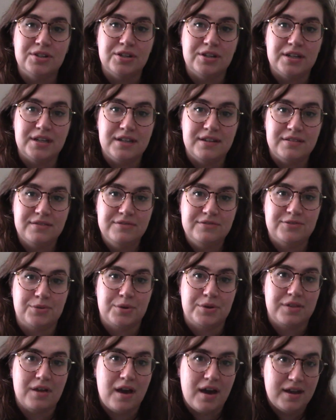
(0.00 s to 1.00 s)
good
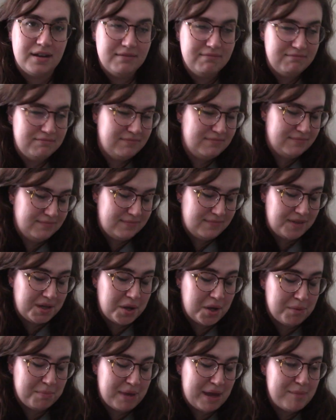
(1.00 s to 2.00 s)
forethought
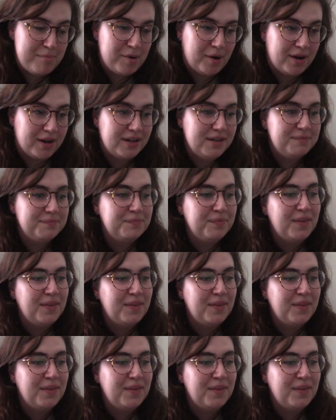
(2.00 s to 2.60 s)
on my part,